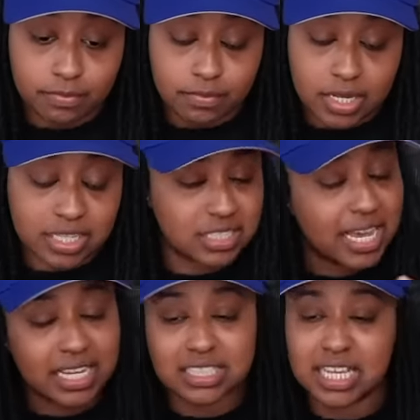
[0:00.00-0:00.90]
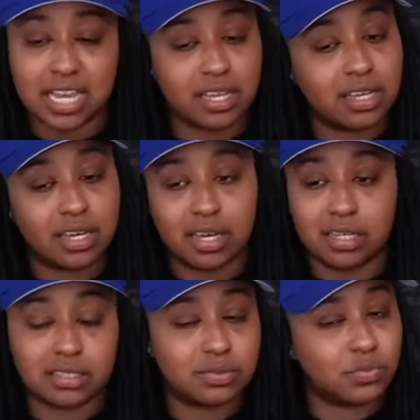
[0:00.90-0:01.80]
because like I say,
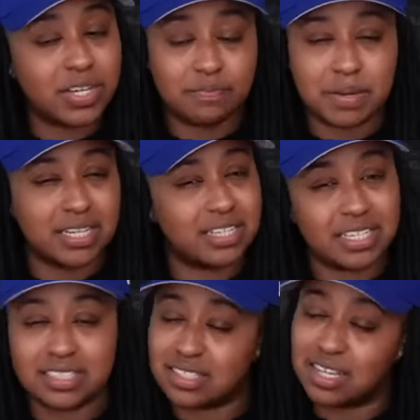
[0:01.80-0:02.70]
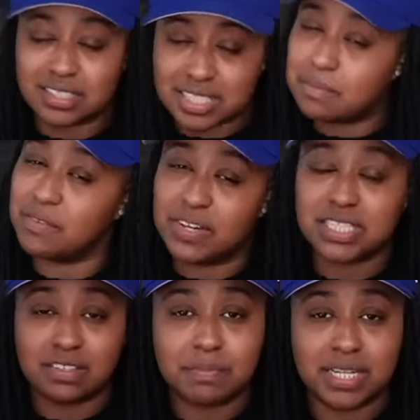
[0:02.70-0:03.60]
we've been in these. Uh, some of us
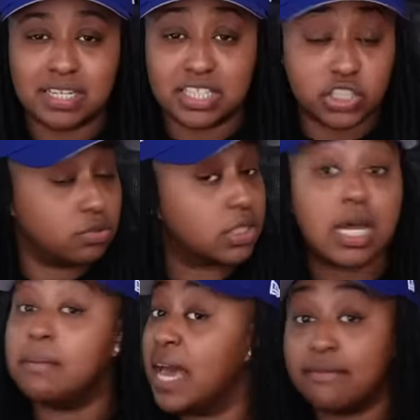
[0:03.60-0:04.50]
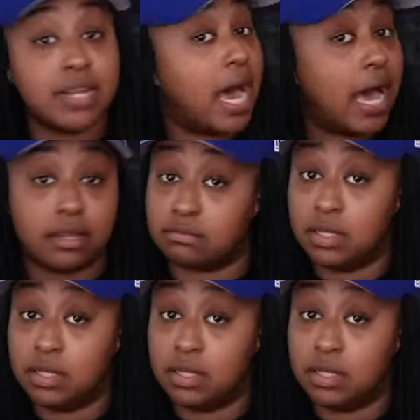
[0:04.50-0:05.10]
have been in these shoes. Some have not.